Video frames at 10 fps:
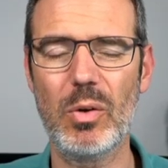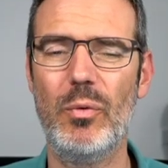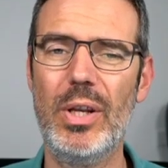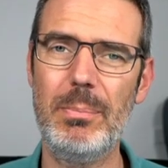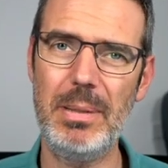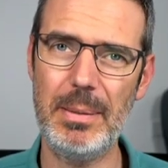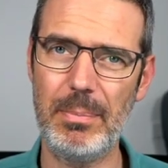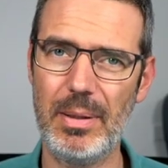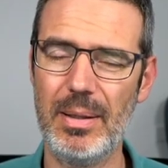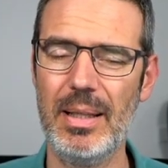When
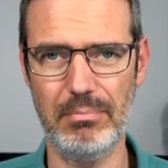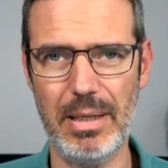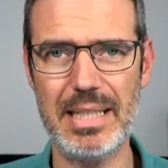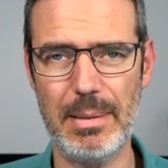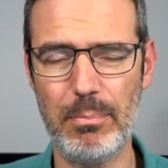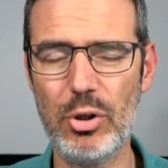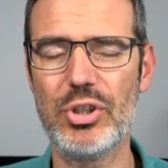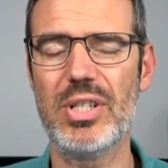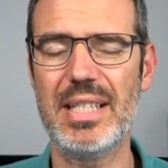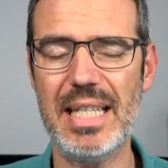people basically
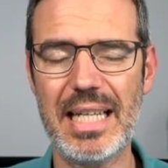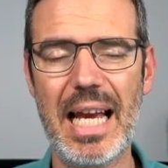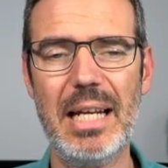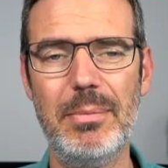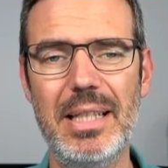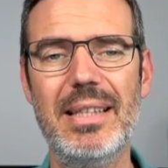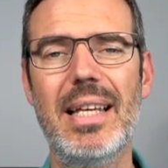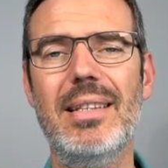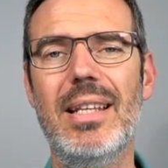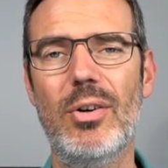purchase the academy,
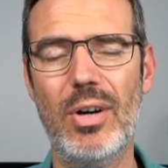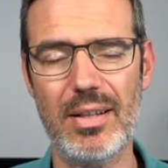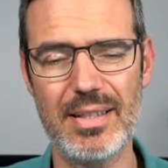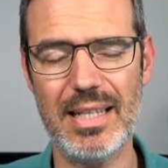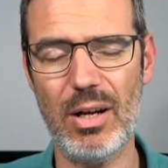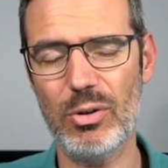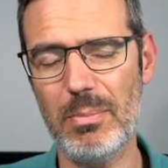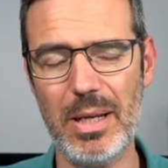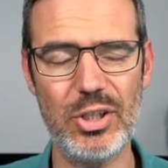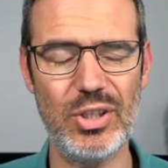then there runs an
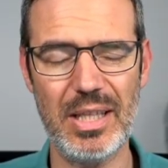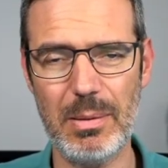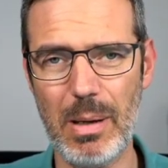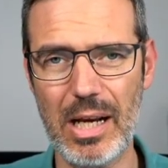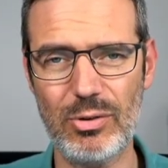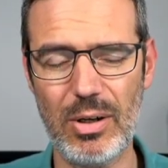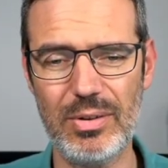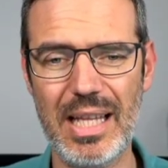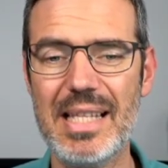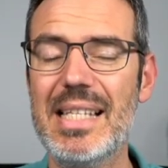automation in the
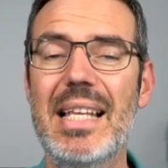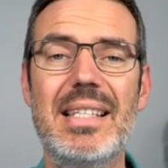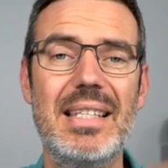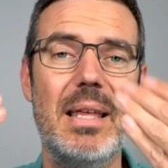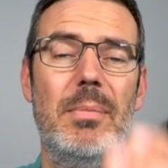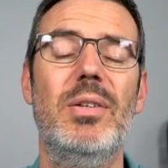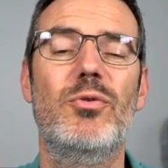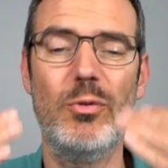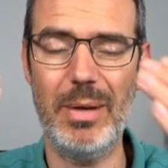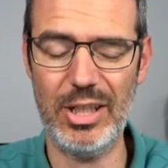background that sends them
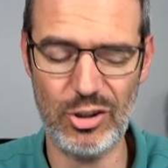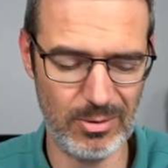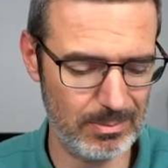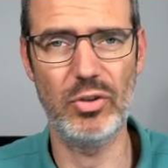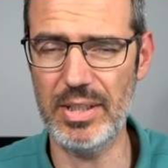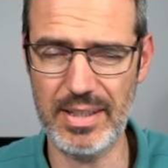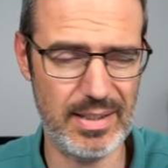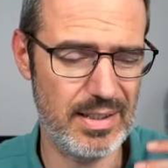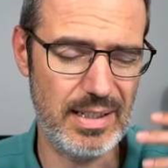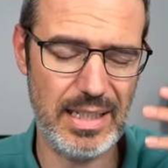information. For
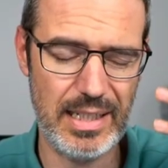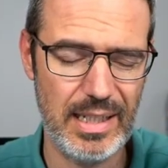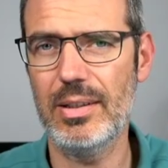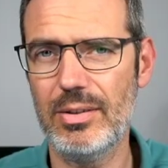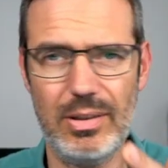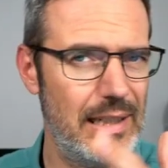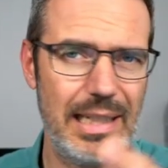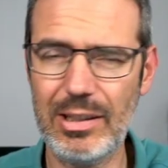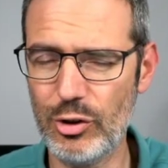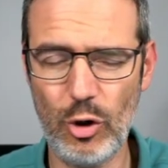instance, the
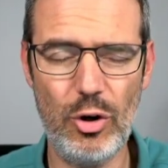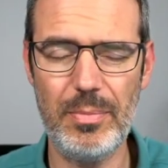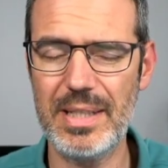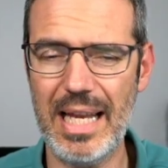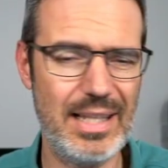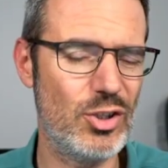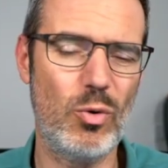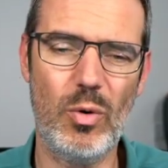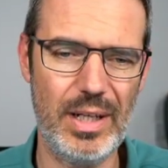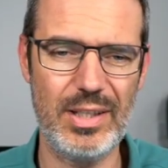legal terms and
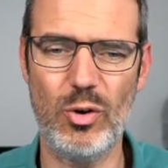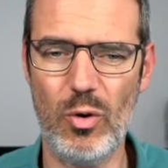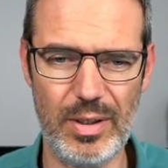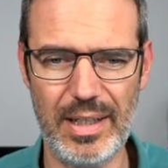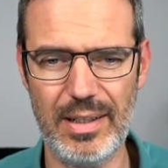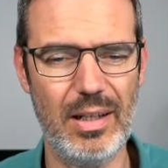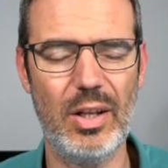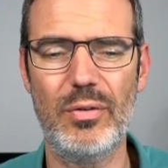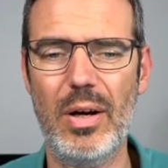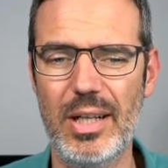so on, and a
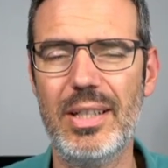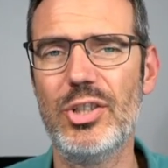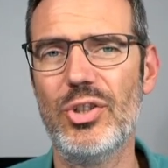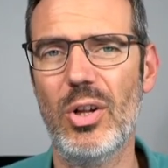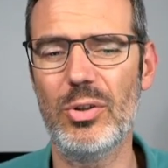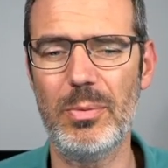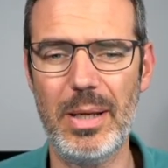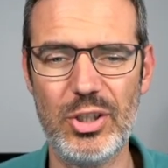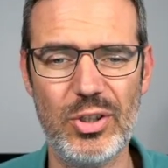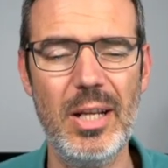lot of additional
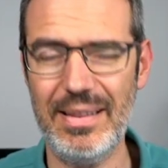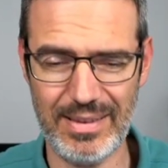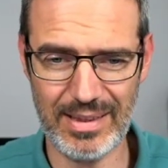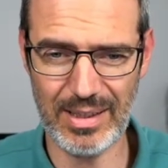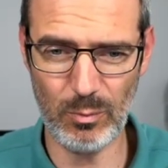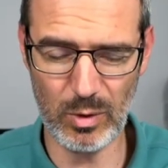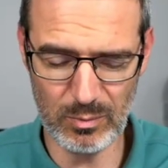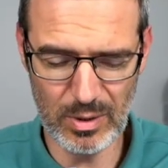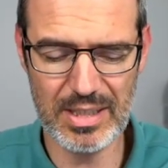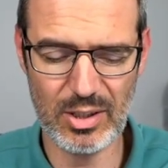automation. And
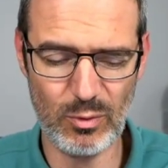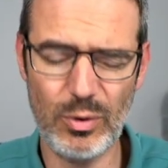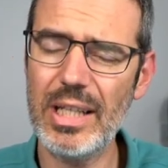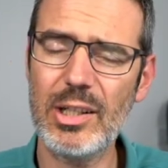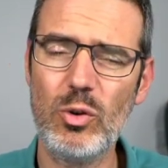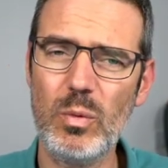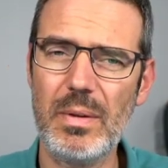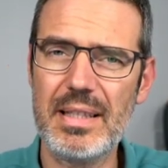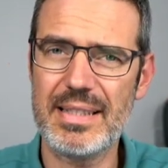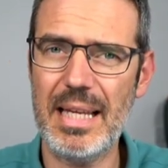what was really cool
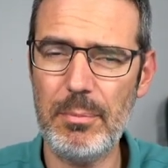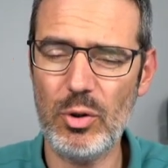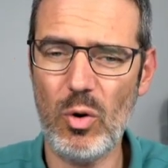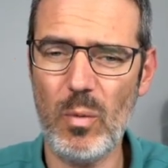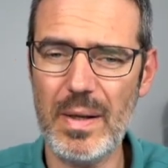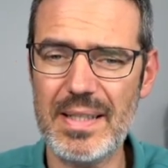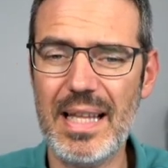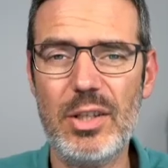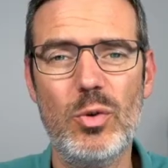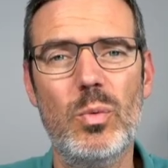with Zapier always
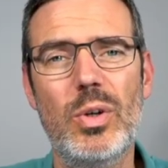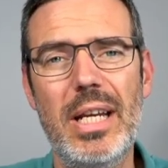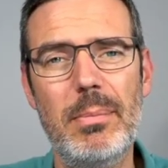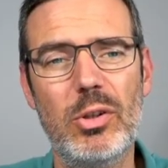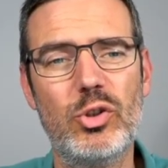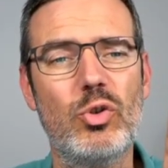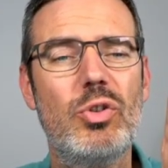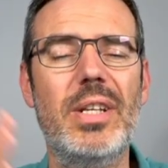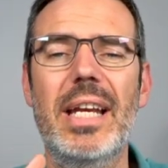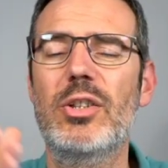that you were able to
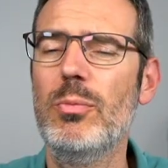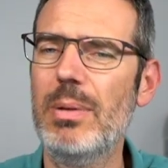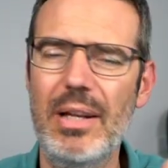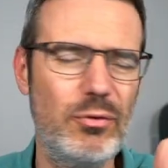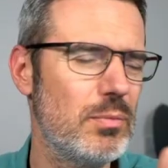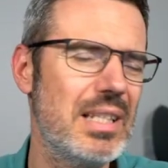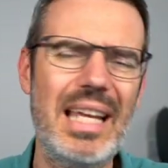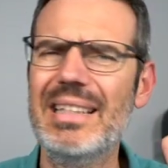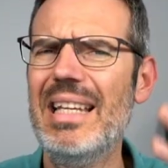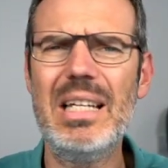connect to platforms
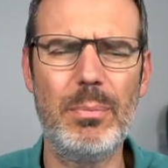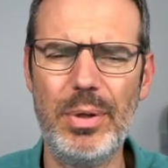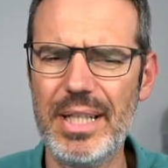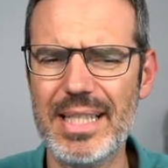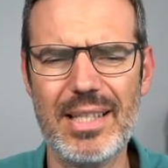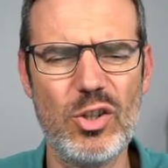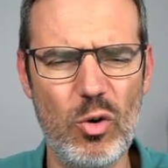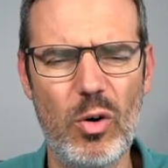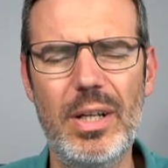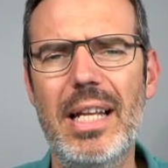like Databricks and
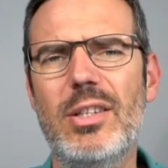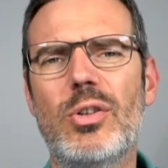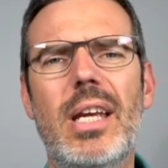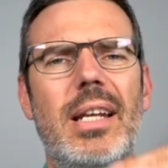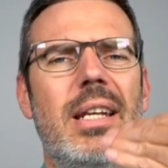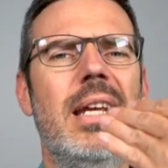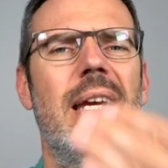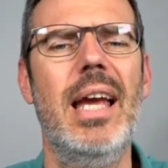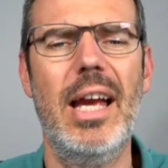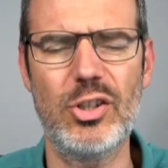so on, and you can
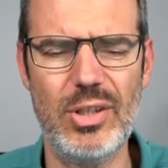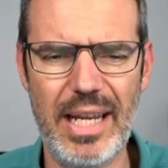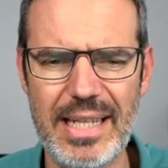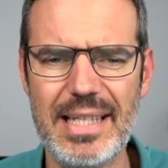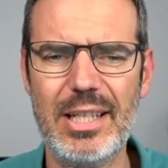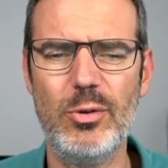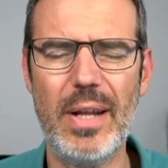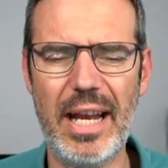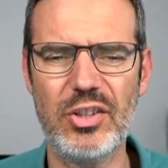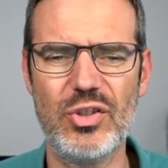actually
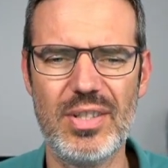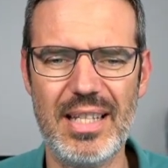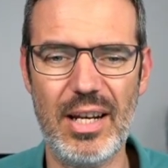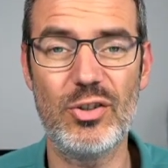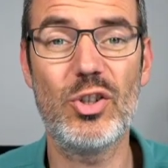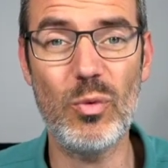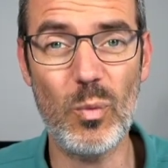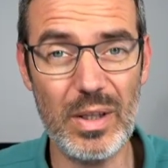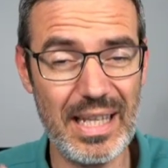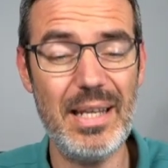execute actions there. So
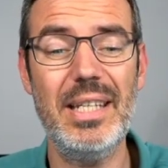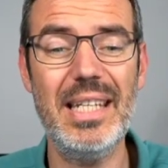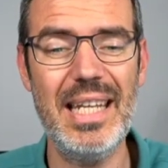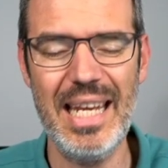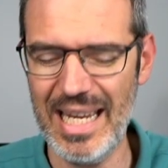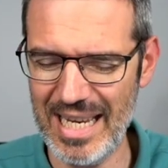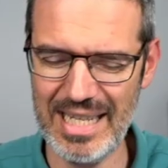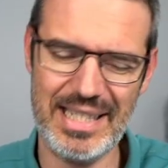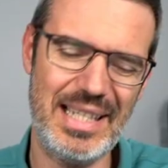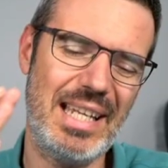what they did
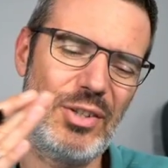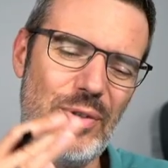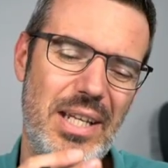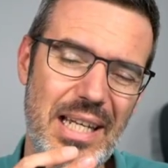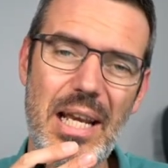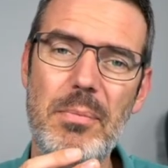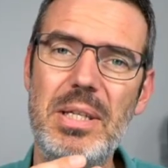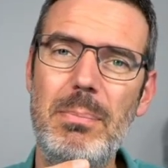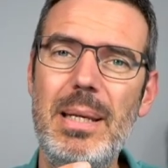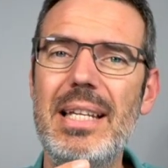is they created an
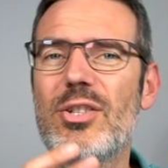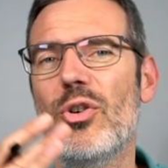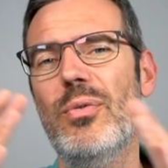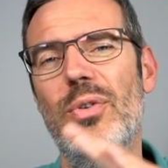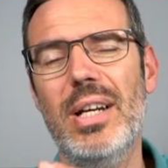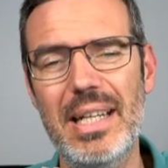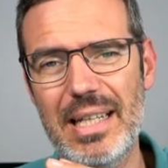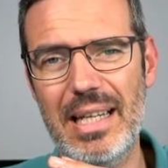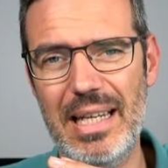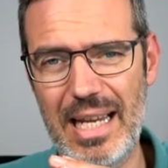MCP server and
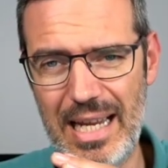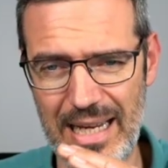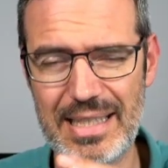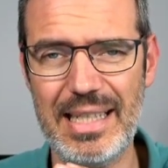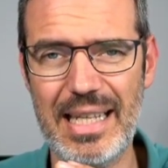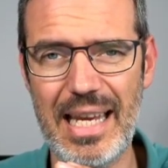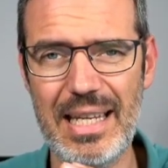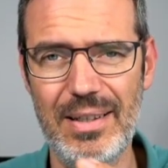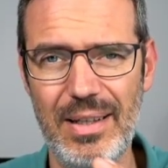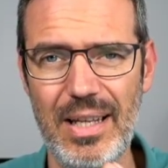an
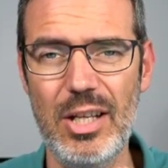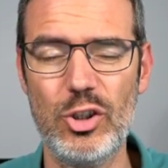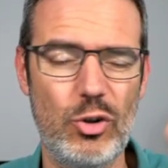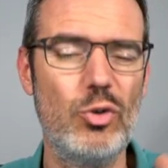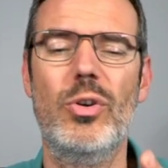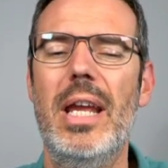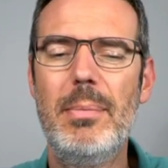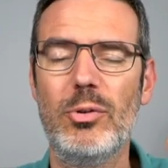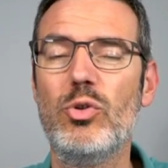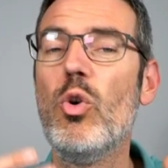SDK. So you're
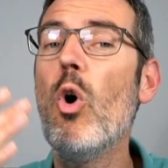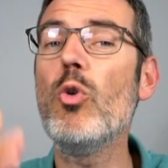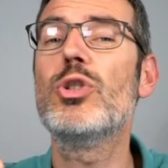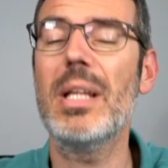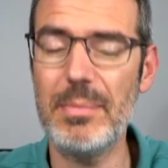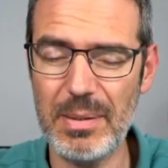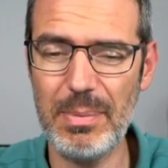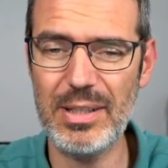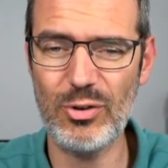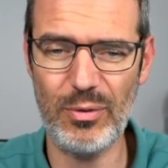able to host
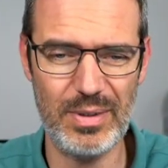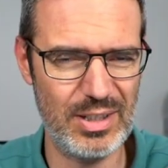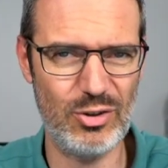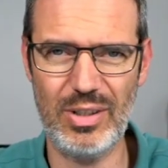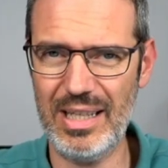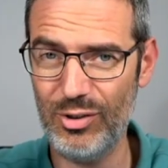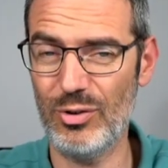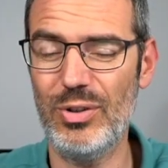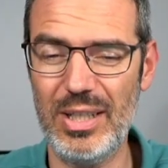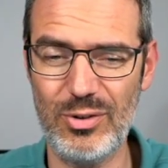MCP servers that you
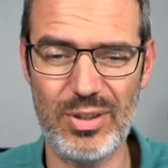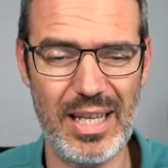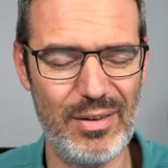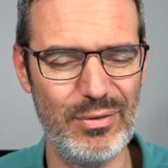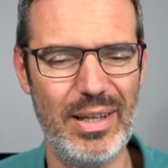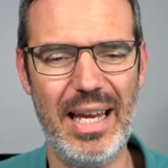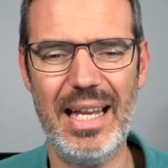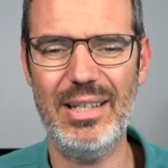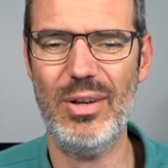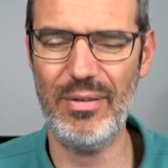create yourself,
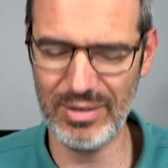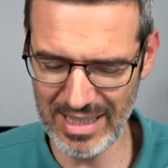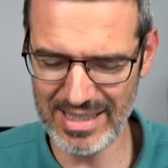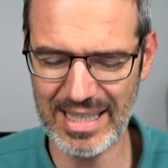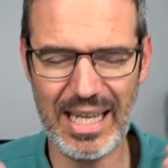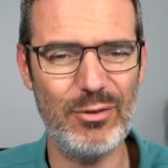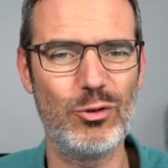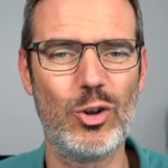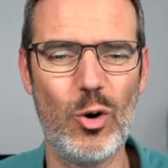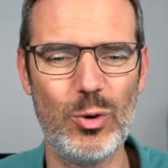and you have an SDK
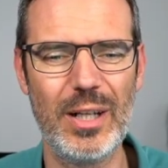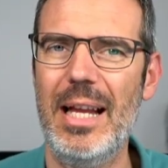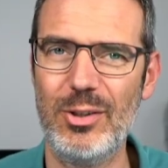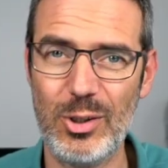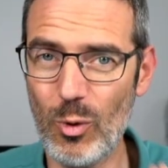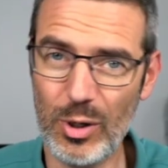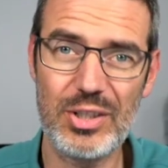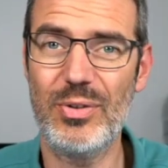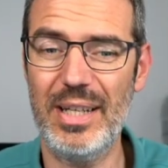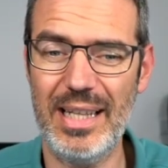for code, and you can
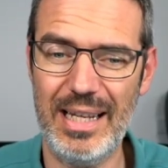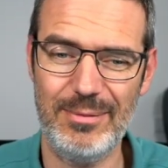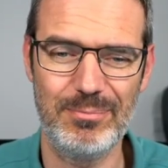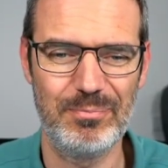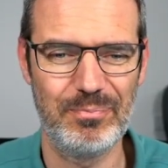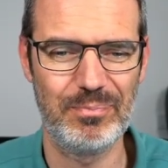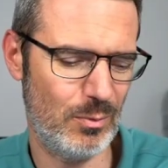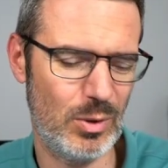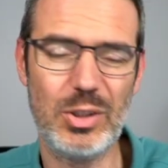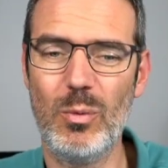orchestrate that,
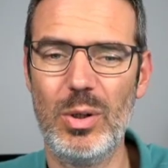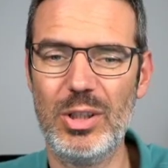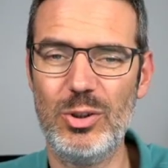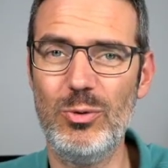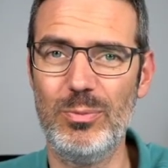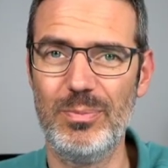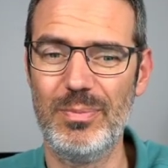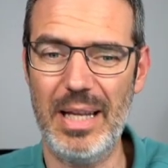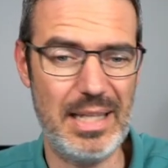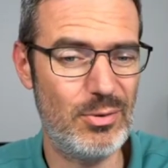what you want to do.
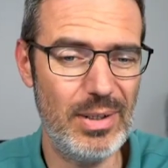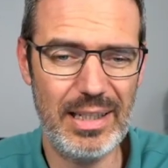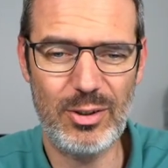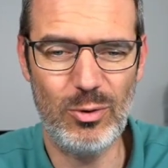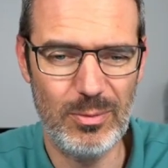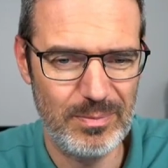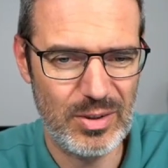It's really cool.